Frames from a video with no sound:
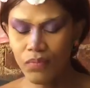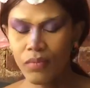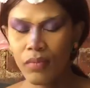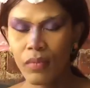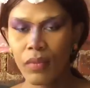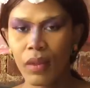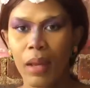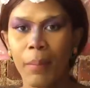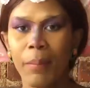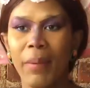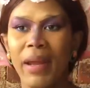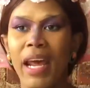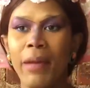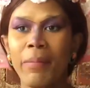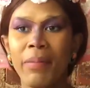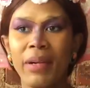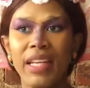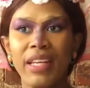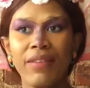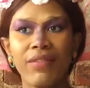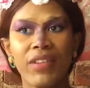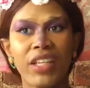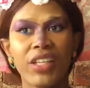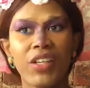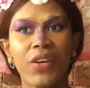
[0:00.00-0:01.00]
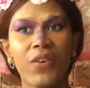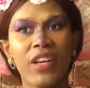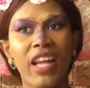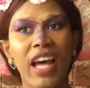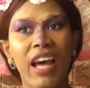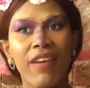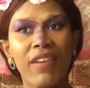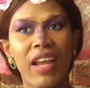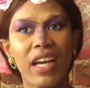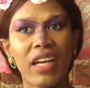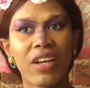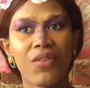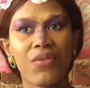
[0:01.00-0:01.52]
but I believe they don't have like
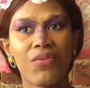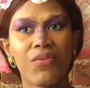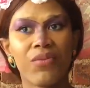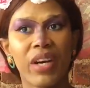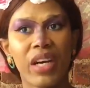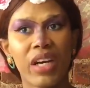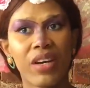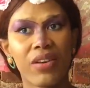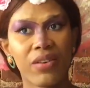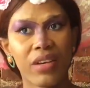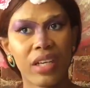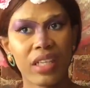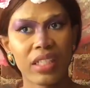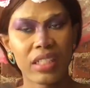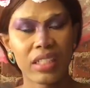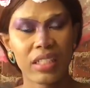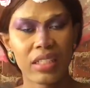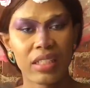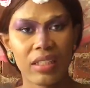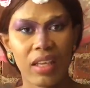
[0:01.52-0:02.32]
a rigorous